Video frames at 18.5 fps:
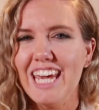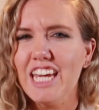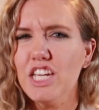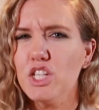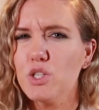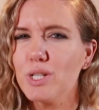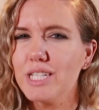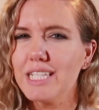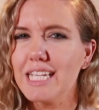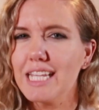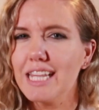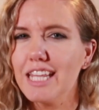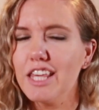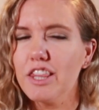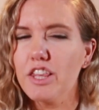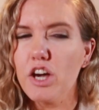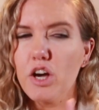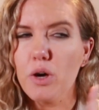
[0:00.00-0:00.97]

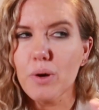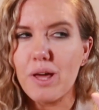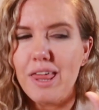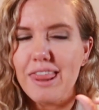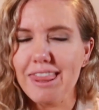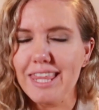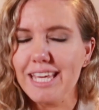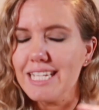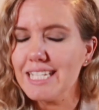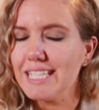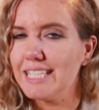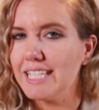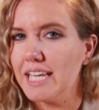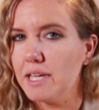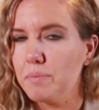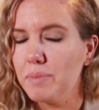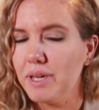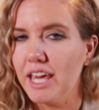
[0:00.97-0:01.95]
Interestingly though, these
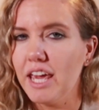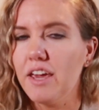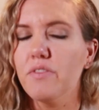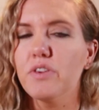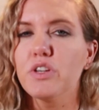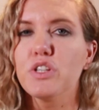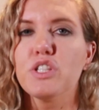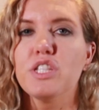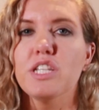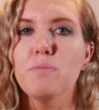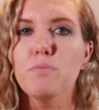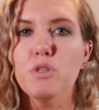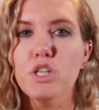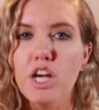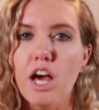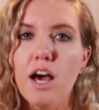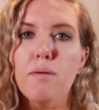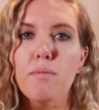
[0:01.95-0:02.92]
same behaviors seem
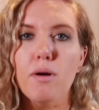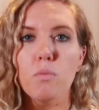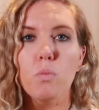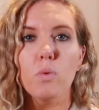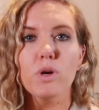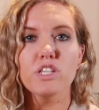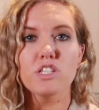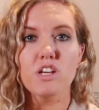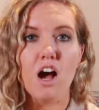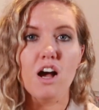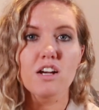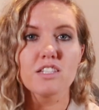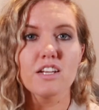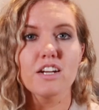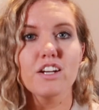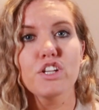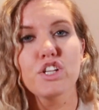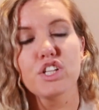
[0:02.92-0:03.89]
to come up when
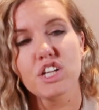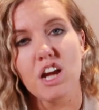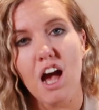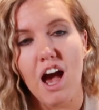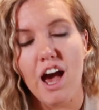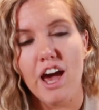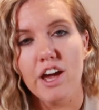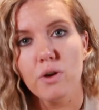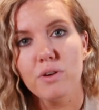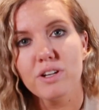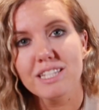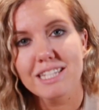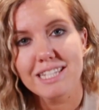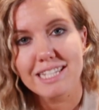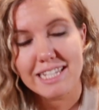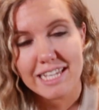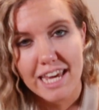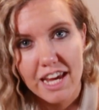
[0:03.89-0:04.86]
dogs are shy or
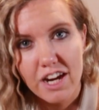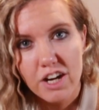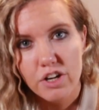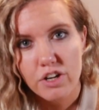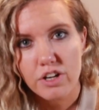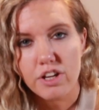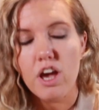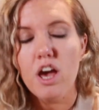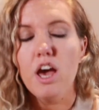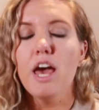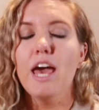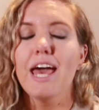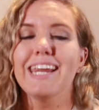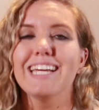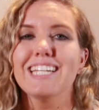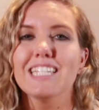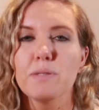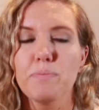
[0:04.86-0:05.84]
scared
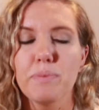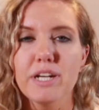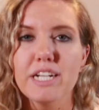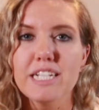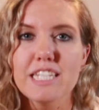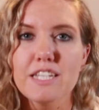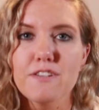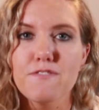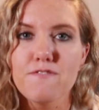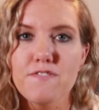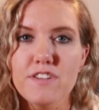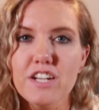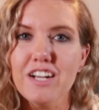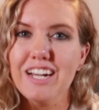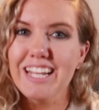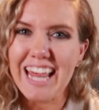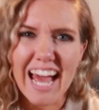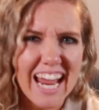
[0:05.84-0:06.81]
and experiencing fear.